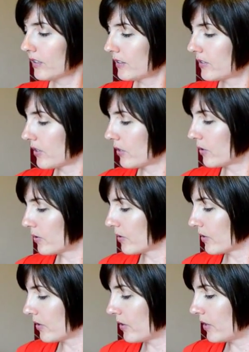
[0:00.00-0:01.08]
so
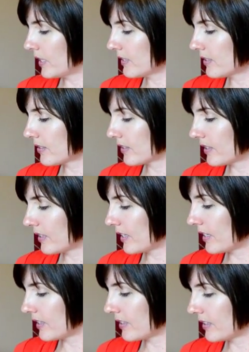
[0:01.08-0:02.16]
this,
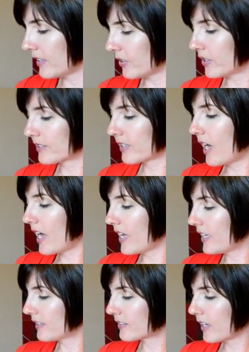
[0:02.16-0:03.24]
it's
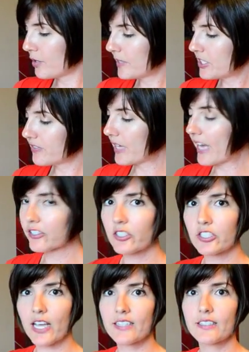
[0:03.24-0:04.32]
got a bunch of
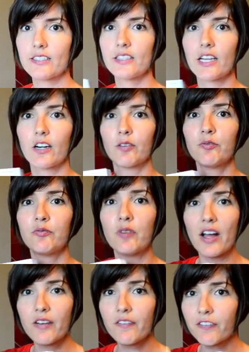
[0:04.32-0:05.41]
exercises that are
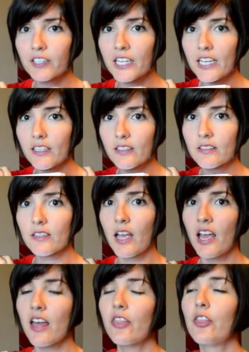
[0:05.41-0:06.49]
fun for kids.
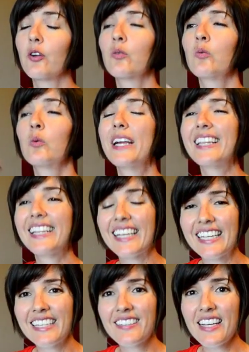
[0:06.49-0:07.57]
They're really
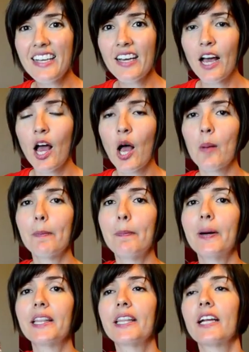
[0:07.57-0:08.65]
easy,
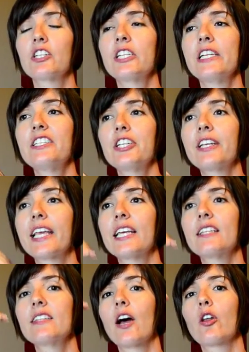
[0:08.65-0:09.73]
but they are teaching
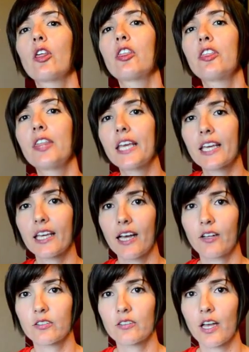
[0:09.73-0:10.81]
kids how to think
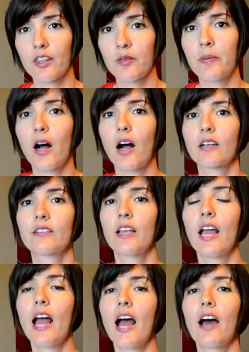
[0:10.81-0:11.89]
outside the box,
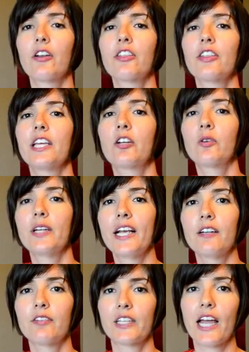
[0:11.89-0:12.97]
how to think
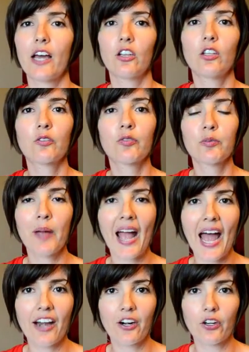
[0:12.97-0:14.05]
creatively, how to look for
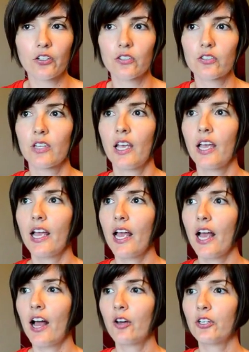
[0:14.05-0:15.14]
patterns,
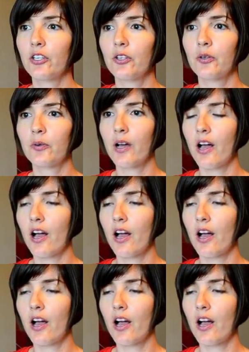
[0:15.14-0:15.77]
how to